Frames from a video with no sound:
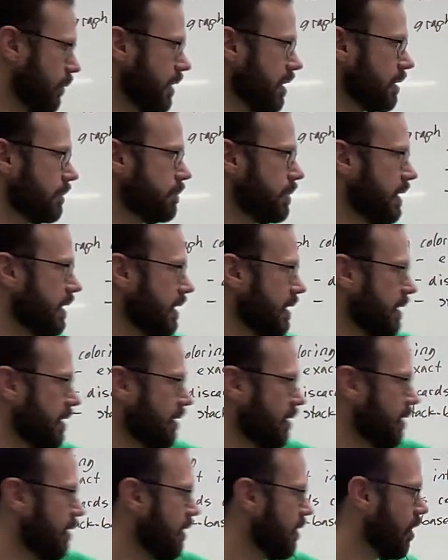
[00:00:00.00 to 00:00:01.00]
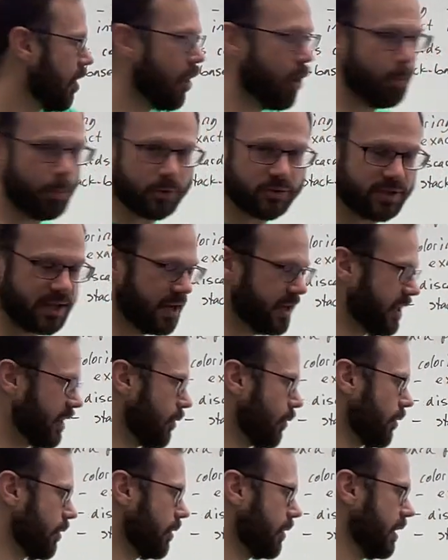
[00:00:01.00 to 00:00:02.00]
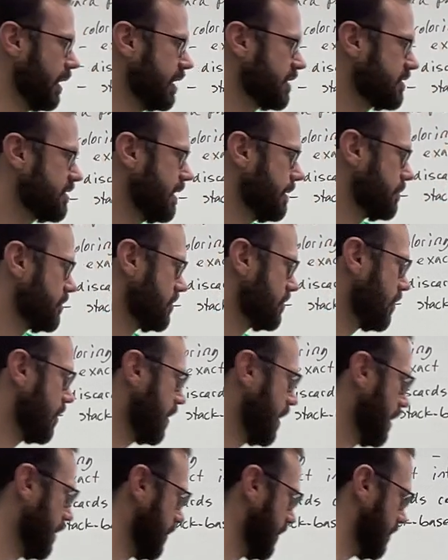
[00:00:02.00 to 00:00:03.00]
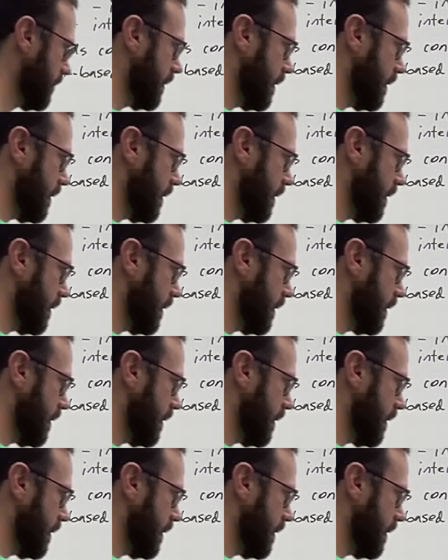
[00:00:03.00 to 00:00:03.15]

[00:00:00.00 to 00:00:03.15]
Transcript: we could pick almost any order except starting with